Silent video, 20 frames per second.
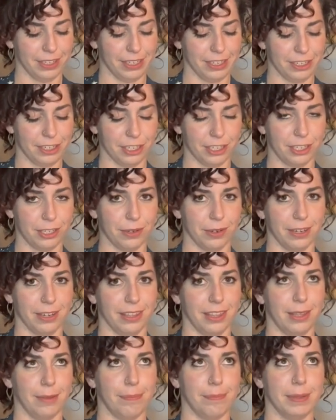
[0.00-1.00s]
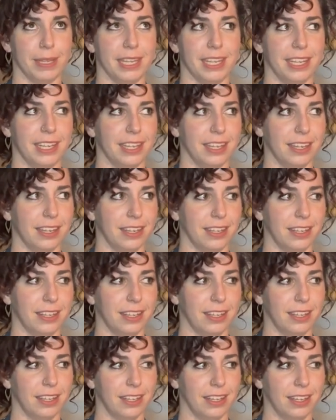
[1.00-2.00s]
Just sort of the big
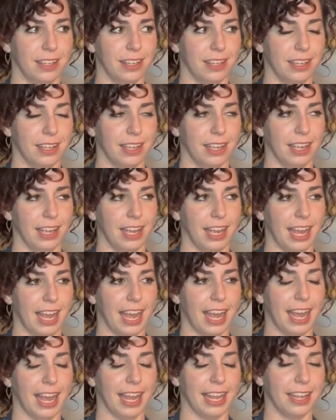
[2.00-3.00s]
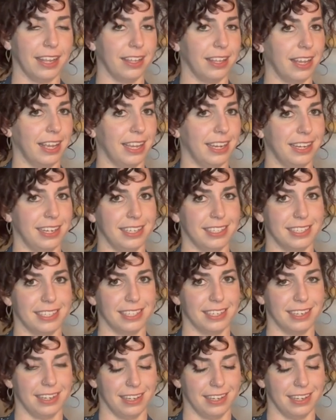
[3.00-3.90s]
highlight